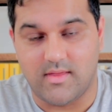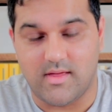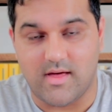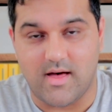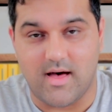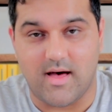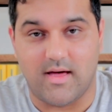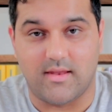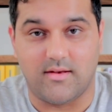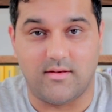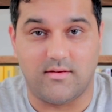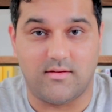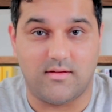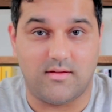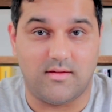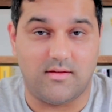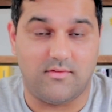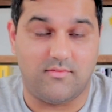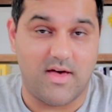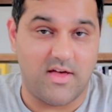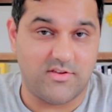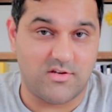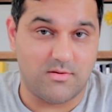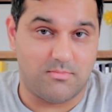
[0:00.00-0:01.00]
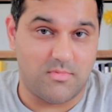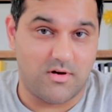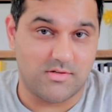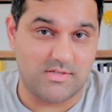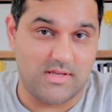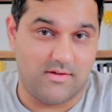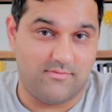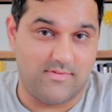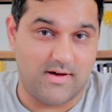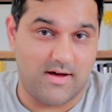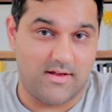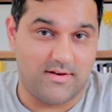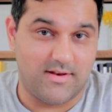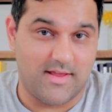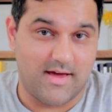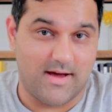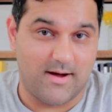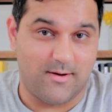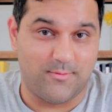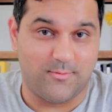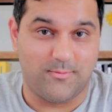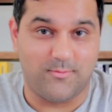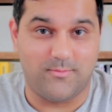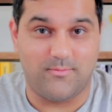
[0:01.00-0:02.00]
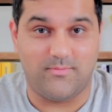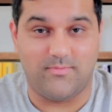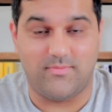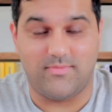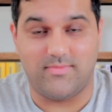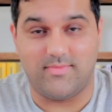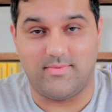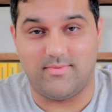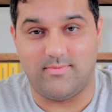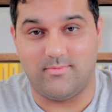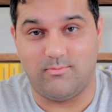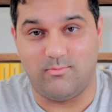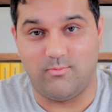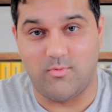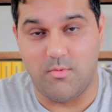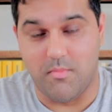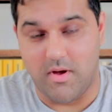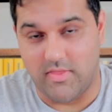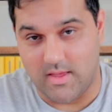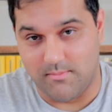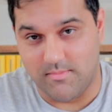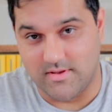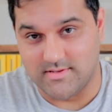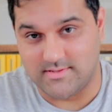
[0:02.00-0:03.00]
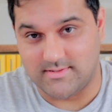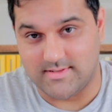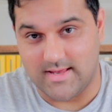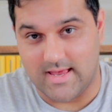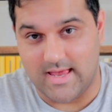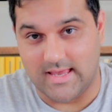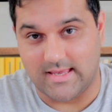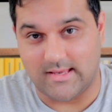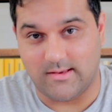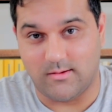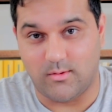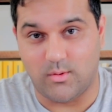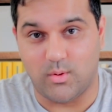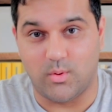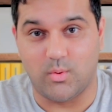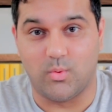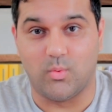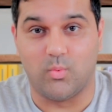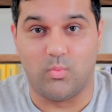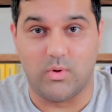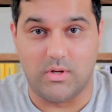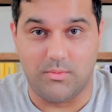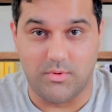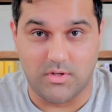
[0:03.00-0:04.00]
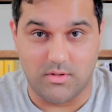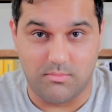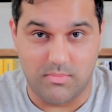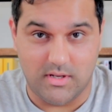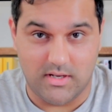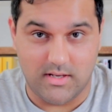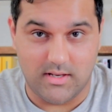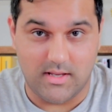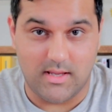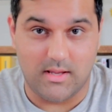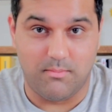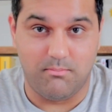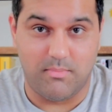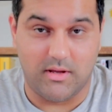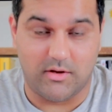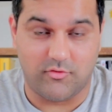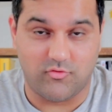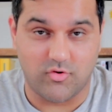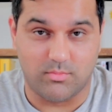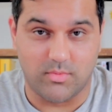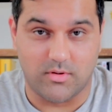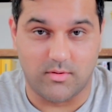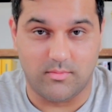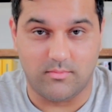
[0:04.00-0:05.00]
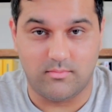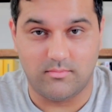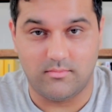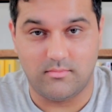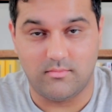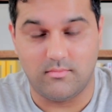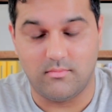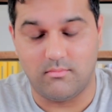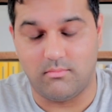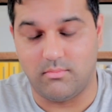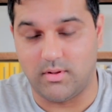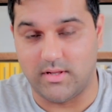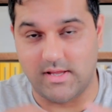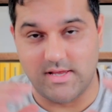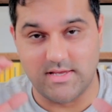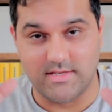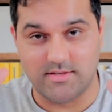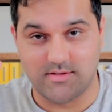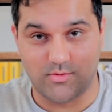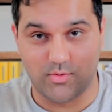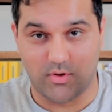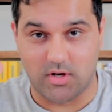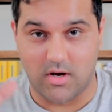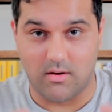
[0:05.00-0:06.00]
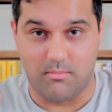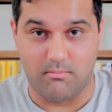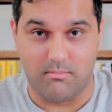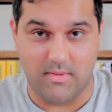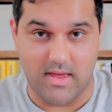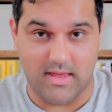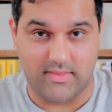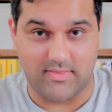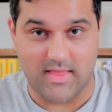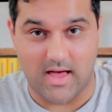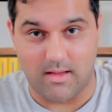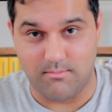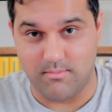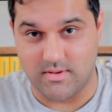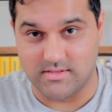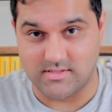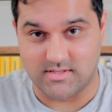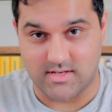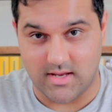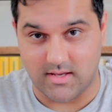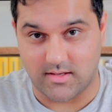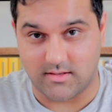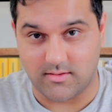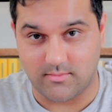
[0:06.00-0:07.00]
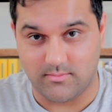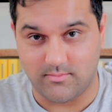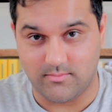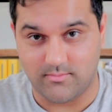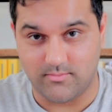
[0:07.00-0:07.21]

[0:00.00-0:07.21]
And if HMRC found out we made that mistake, we would have been in big trouble. Please do not make that mistake.